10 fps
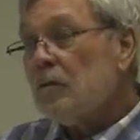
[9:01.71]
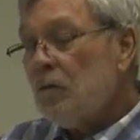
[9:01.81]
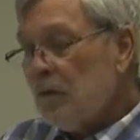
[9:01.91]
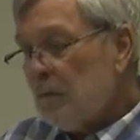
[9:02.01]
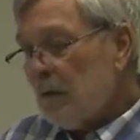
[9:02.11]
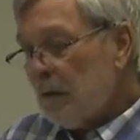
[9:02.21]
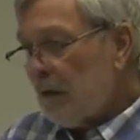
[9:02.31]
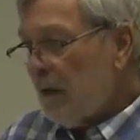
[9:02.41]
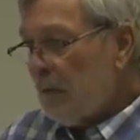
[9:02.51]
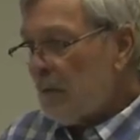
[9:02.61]
soon to be
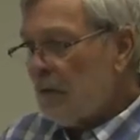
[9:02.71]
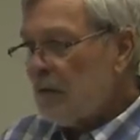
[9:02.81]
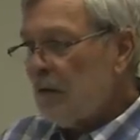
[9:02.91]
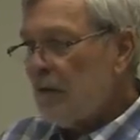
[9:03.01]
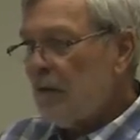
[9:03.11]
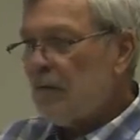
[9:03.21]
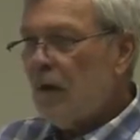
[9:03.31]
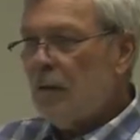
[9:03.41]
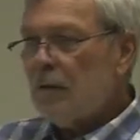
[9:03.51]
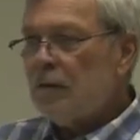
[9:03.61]
capital city of
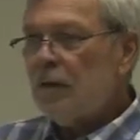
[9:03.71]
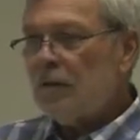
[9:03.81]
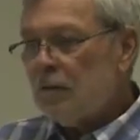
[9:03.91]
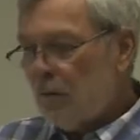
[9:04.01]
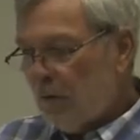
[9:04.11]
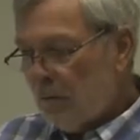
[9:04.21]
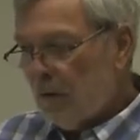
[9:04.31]
Colorado Territory